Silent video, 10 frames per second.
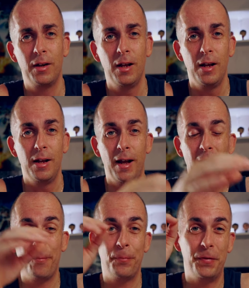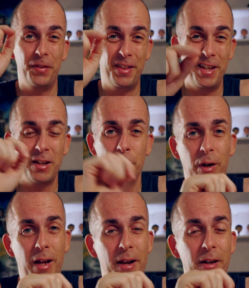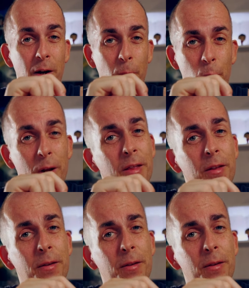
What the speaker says: and this is what I ended up with.